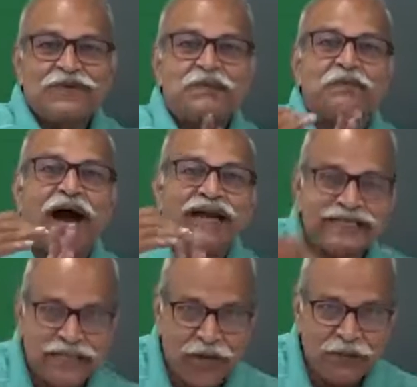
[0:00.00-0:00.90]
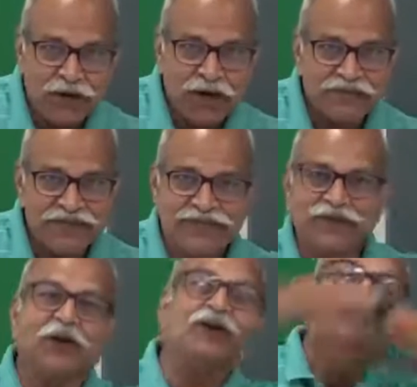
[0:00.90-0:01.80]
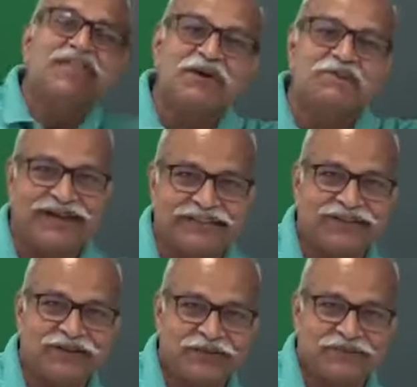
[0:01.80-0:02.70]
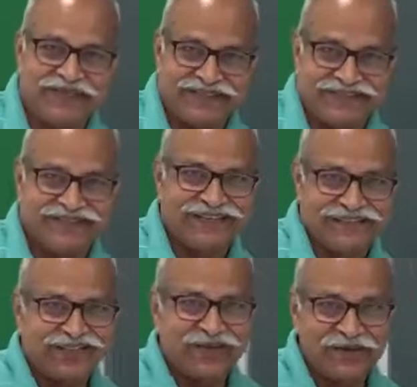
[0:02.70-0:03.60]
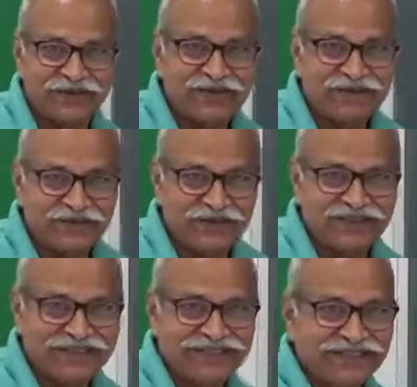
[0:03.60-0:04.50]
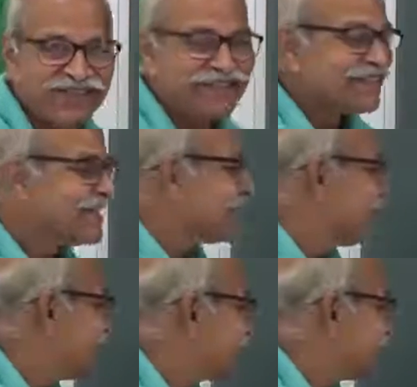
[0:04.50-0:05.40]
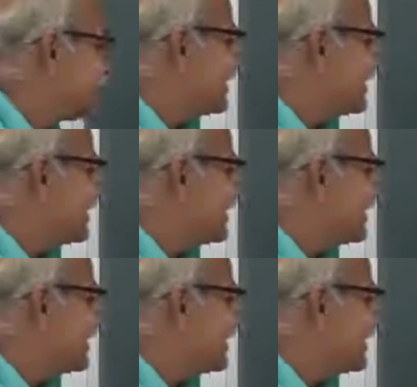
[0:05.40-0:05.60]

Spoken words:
by some object on some other object, that is how the force is